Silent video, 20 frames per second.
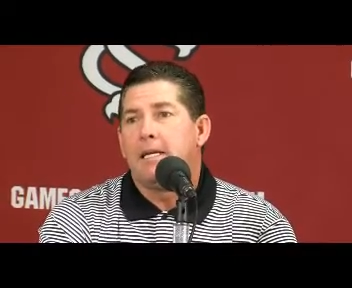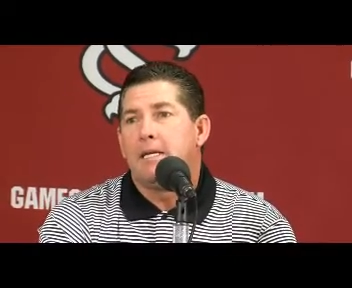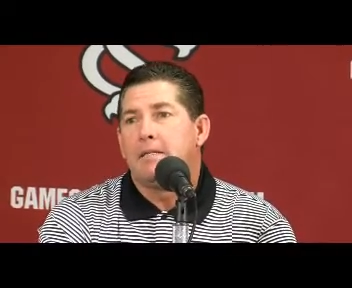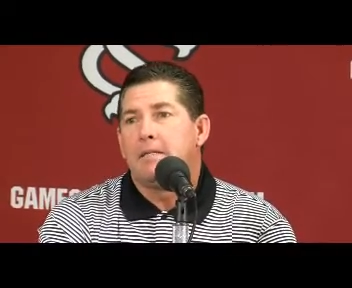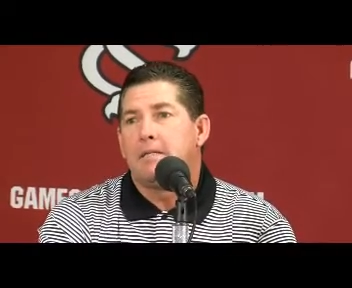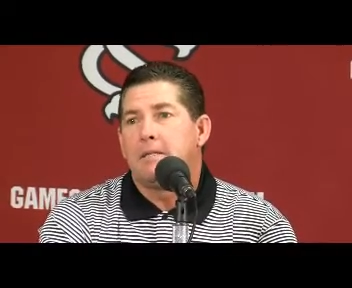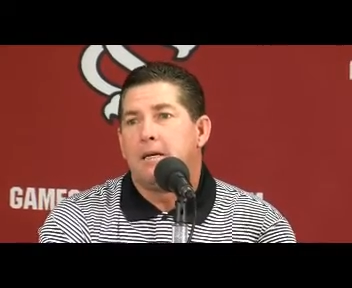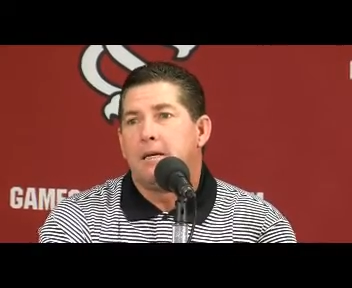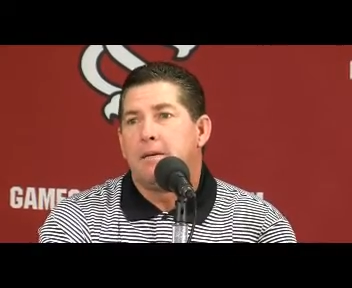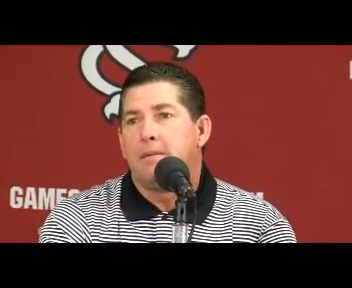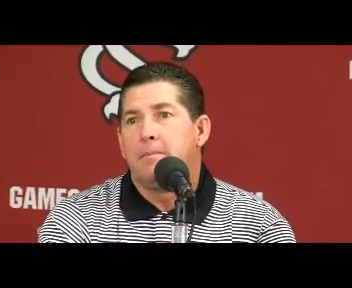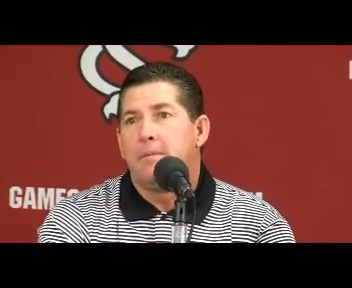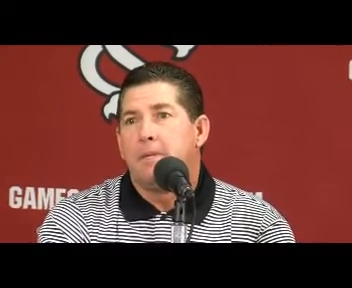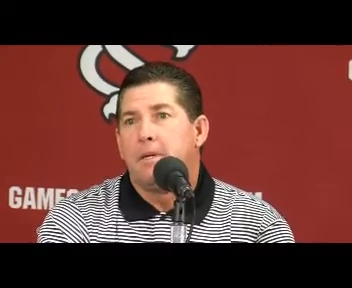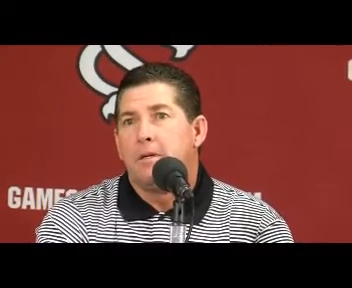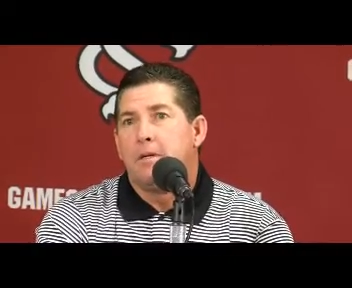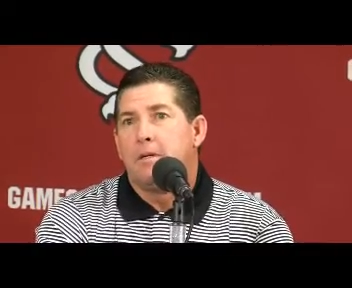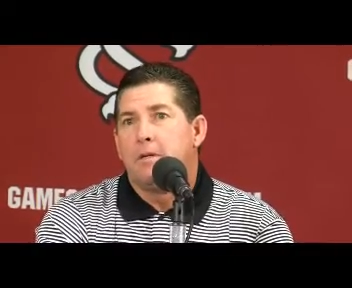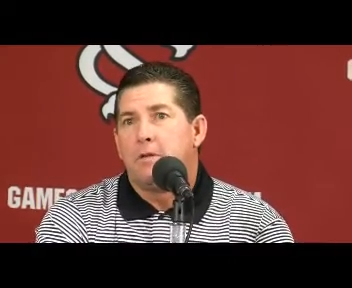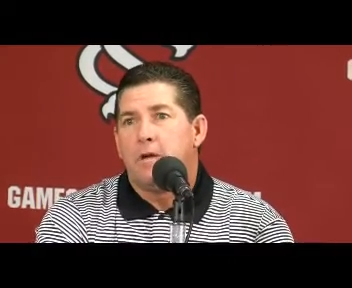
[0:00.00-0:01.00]
He's
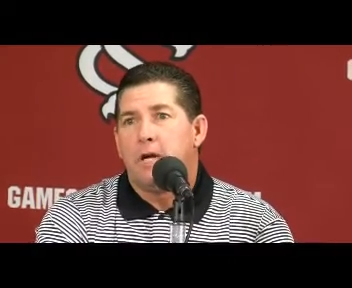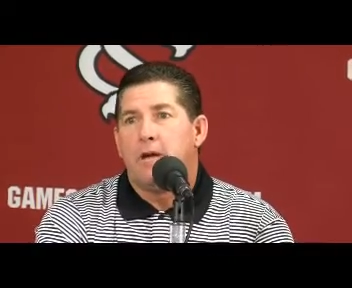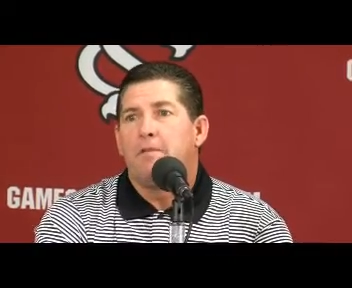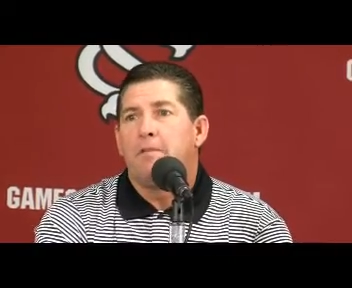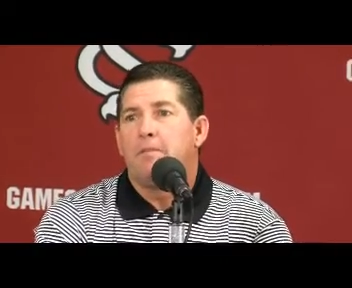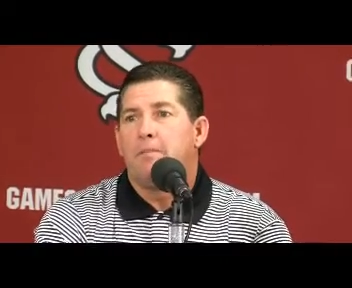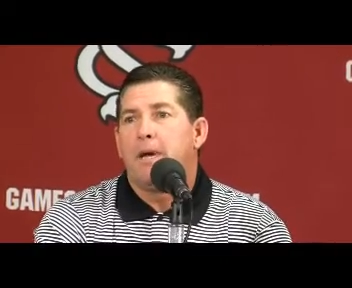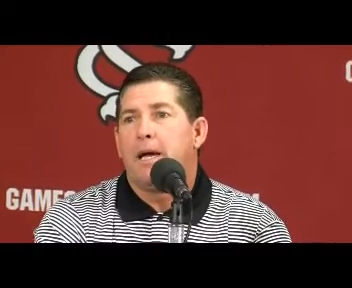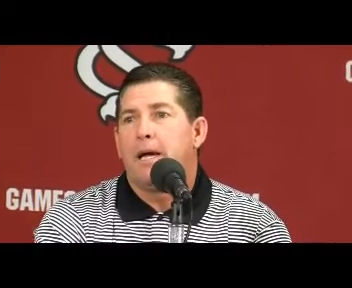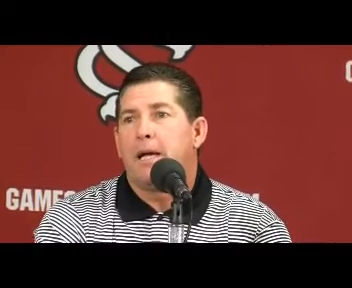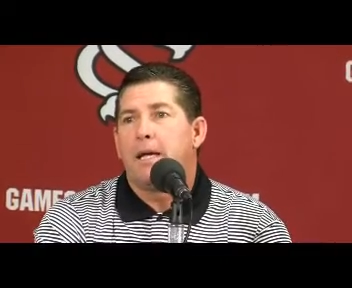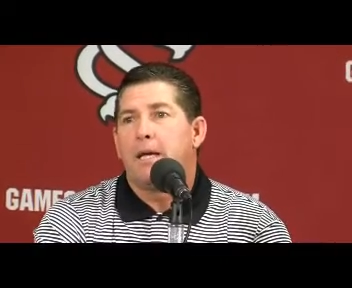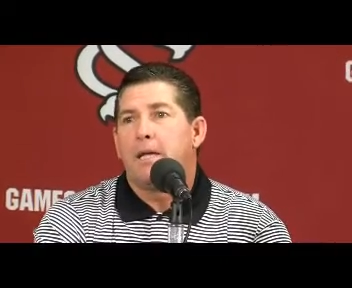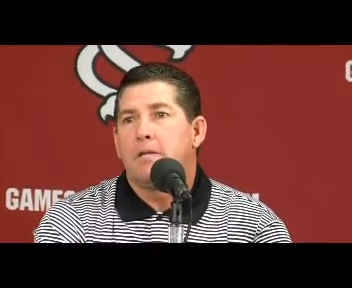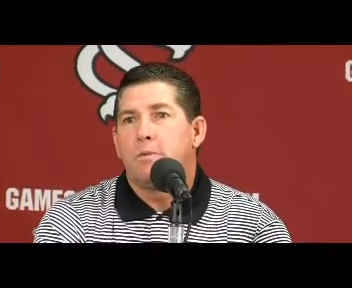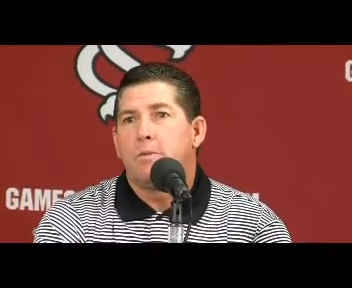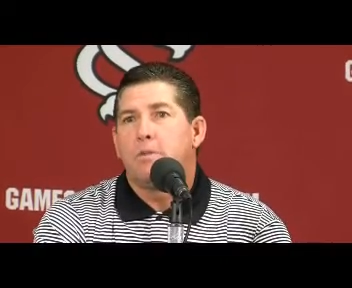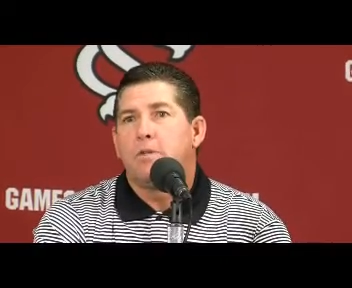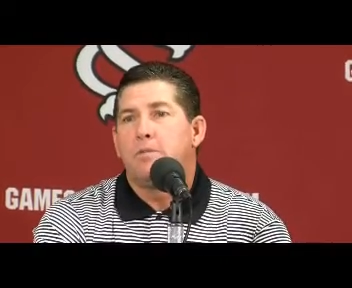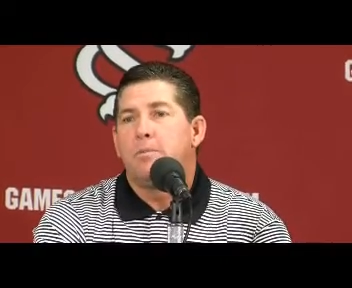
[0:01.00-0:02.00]
traveling back
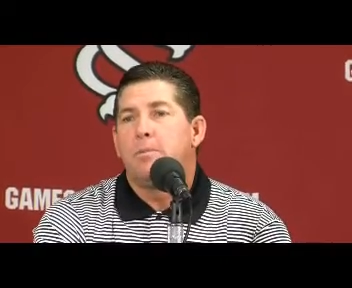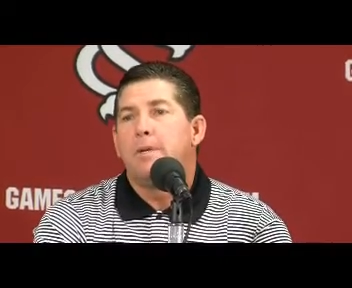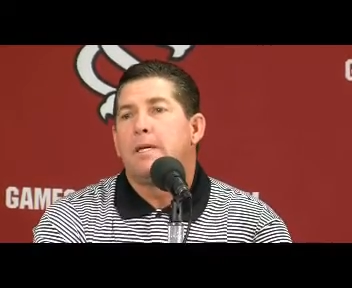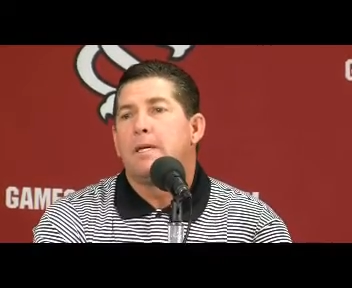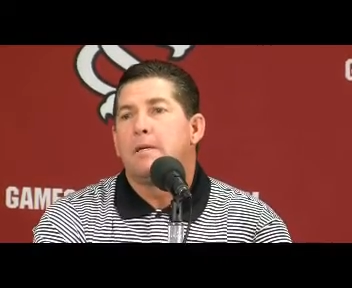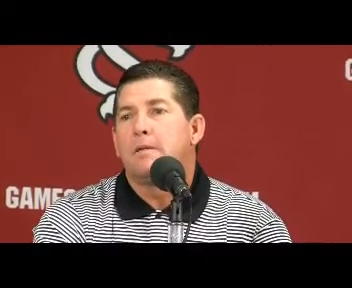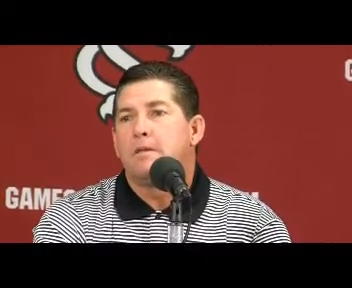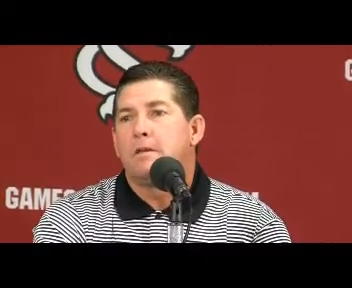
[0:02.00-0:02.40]
as we speak.